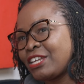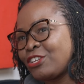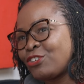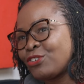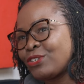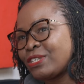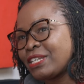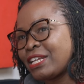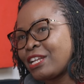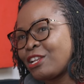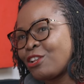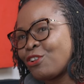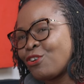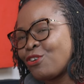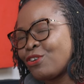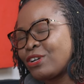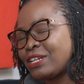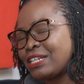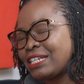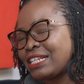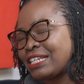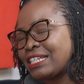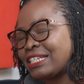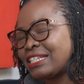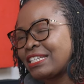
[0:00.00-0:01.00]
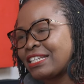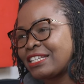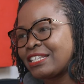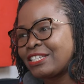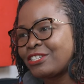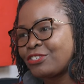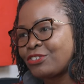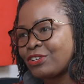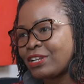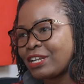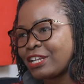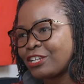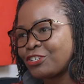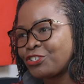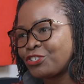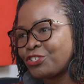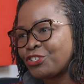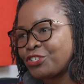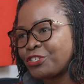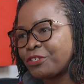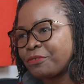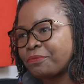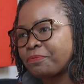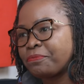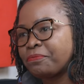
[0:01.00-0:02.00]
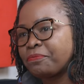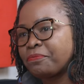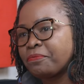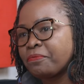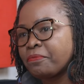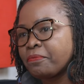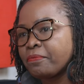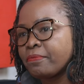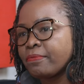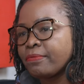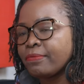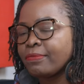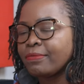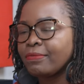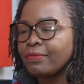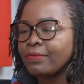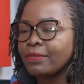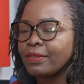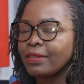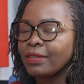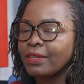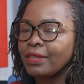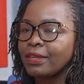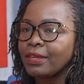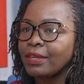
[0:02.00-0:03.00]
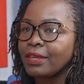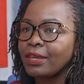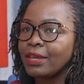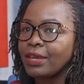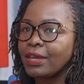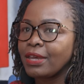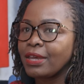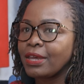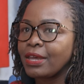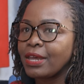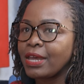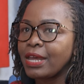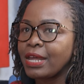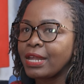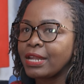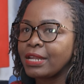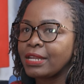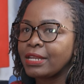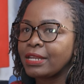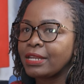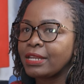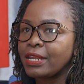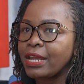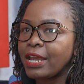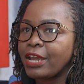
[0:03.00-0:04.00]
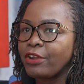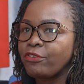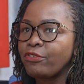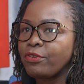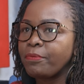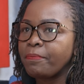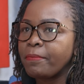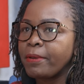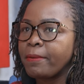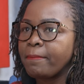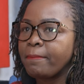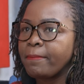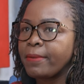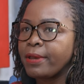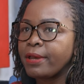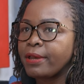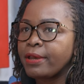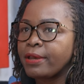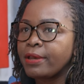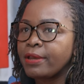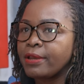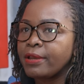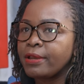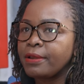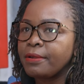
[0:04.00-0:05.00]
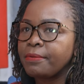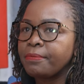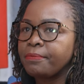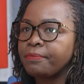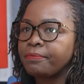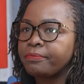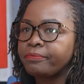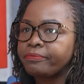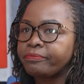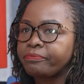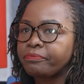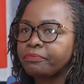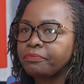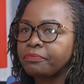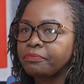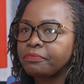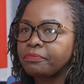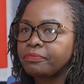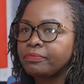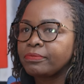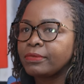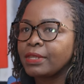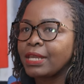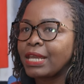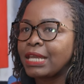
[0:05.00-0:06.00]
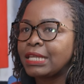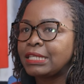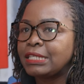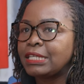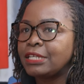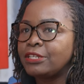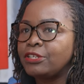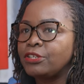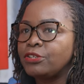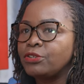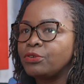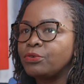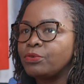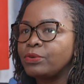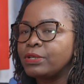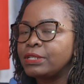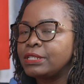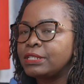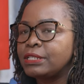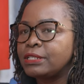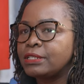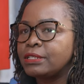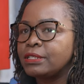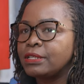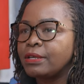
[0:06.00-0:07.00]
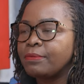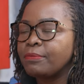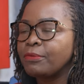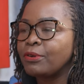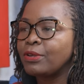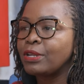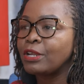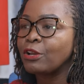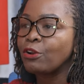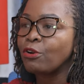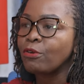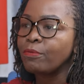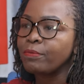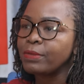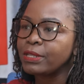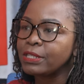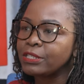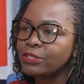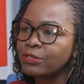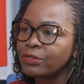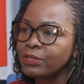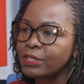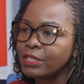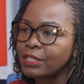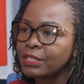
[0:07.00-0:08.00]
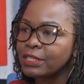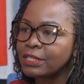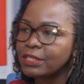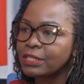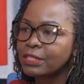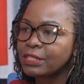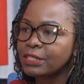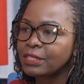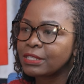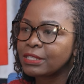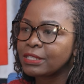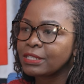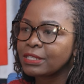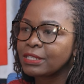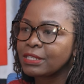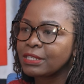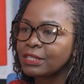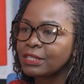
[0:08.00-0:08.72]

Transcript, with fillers: it was a long distance relationship, and I remember I said, "You know what? I'm gonna commit to this."